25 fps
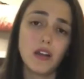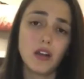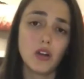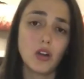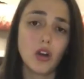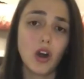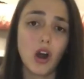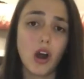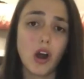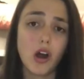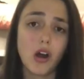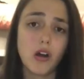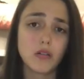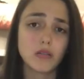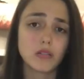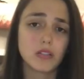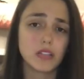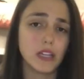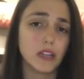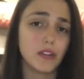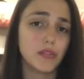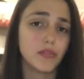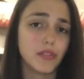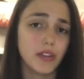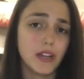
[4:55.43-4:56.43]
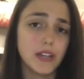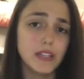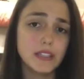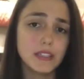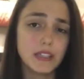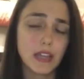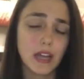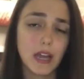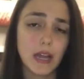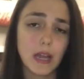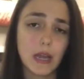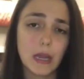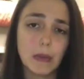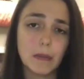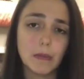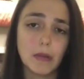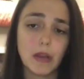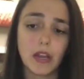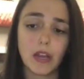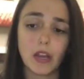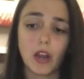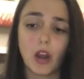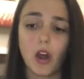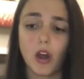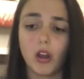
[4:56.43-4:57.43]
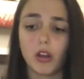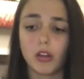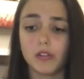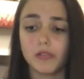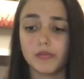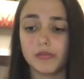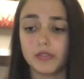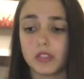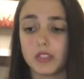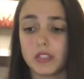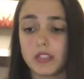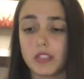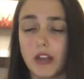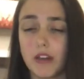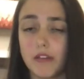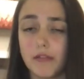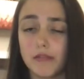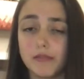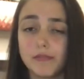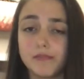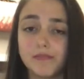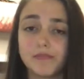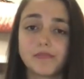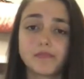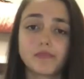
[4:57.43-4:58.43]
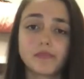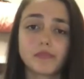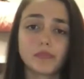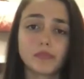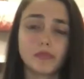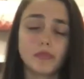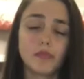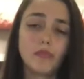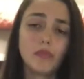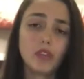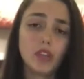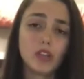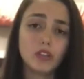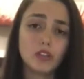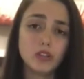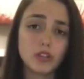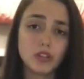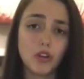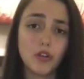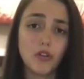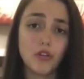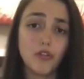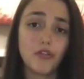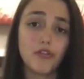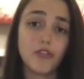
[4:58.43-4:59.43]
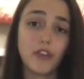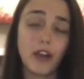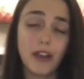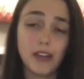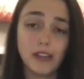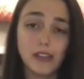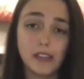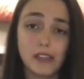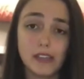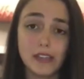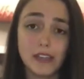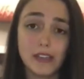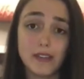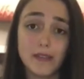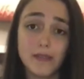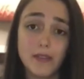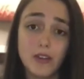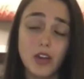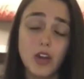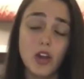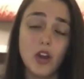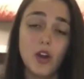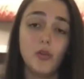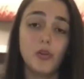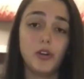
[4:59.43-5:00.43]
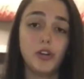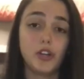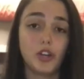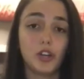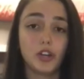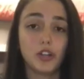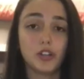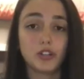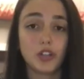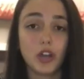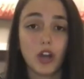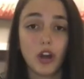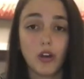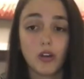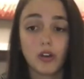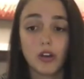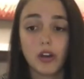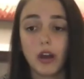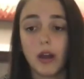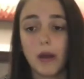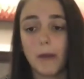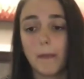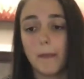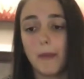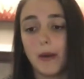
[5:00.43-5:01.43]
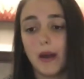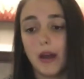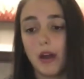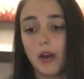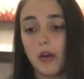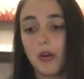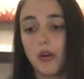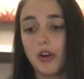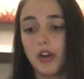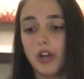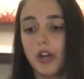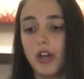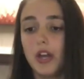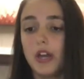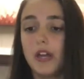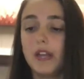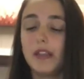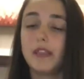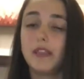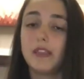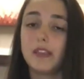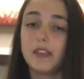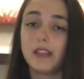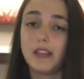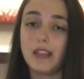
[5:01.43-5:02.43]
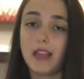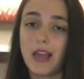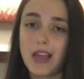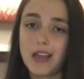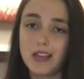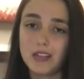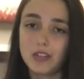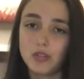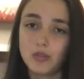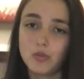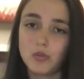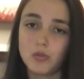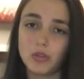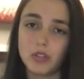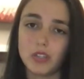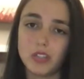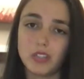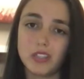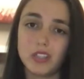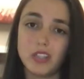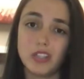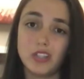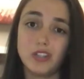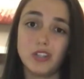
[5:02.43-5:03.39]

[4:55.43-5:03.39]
calls, like FaceTime, and all of this stuff. So finally, we're gonna talk about the last ones, the